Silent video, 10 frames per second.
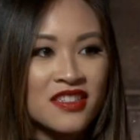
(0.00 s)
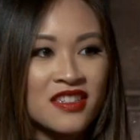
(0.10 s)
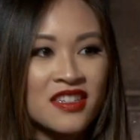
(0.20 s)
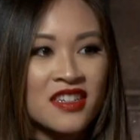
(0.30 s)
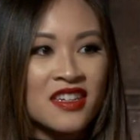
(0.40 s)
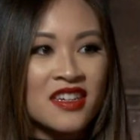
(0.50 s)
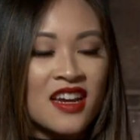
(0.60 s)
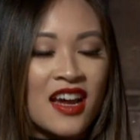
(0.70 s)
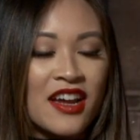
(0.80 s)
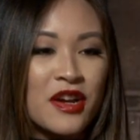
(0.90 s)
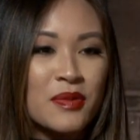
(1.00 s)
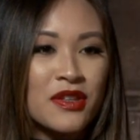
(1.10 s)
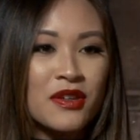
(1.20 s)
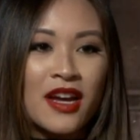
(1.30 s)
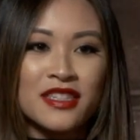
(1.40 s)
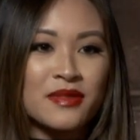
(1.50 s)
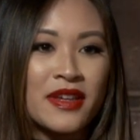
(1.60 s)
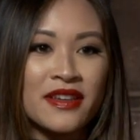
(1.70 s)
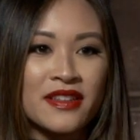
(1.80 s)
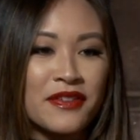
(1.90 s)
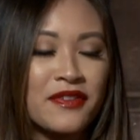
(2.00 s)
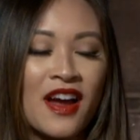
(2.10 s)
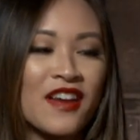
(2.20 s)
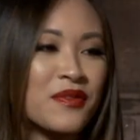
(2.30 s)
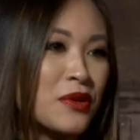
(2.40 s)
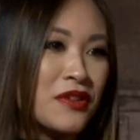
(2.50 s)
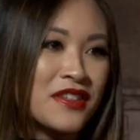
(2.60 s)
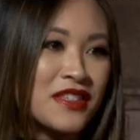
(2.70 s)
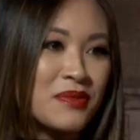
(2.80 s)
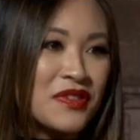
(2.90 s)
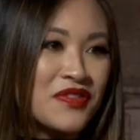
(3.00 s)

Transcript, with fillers: Yeah. I hope that you guys make like five more of these